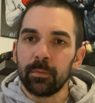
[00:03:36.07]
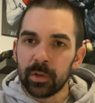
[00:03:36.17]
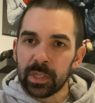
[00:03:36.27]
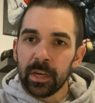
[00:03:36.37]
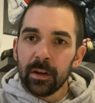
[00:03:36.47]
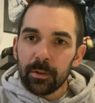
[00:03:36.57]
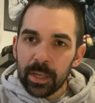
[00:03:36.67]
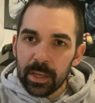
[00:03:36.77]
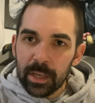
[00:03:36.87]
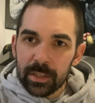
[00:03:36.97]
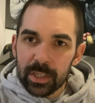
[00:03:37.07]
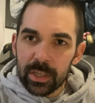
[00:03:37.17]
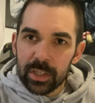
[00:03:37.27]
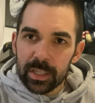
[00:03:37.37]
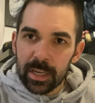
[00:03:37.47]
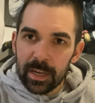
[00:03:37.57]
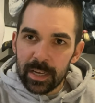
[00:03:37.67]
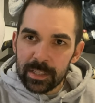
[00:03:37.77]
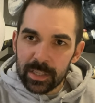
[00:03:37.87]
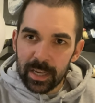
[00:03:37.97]
because like you can see just there, it
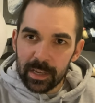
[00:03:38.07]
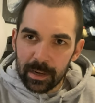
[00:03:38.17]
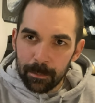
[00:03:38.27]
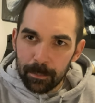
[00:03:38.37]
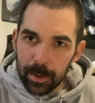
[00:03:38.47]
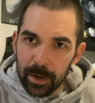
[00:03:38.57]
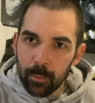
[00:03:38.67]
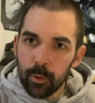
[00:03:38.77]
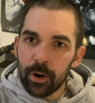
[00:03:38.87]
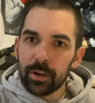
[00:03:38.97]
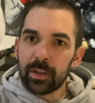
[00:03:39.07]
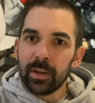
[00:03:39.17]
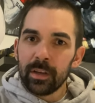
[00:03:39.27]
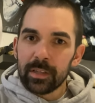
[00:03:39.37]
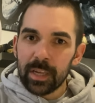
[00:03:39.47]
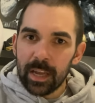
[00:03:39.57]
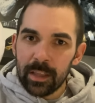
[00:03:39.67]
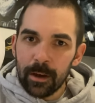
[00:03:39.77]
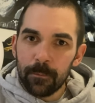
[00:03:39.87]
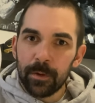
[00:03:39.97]
is taking a bit of work to get
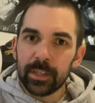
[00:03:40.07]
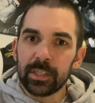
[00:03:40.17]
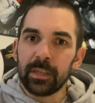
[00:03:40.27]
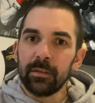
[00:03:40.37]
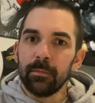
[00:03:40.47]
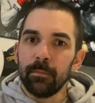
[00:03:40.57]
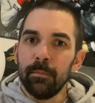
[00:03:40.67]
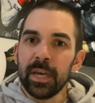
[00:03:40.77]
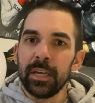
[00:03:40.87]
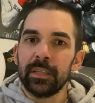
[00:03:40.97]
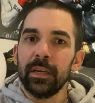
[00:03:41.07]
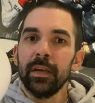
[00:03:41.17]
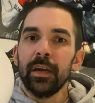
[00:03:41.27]
that fist made,